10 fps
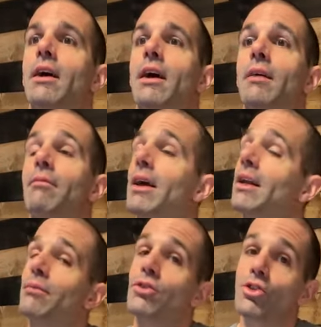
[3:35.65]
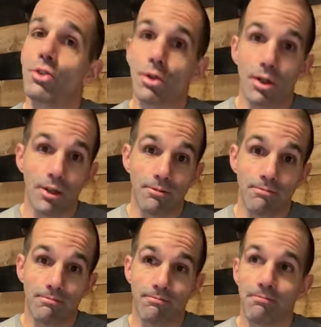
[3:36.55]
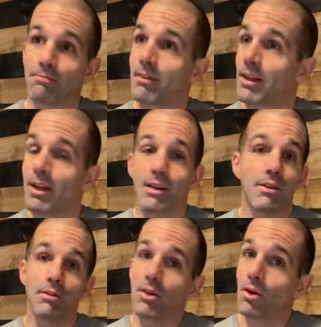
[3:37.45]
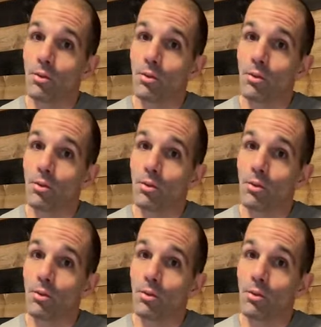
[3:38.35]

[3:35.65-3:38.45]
And I'm sure, you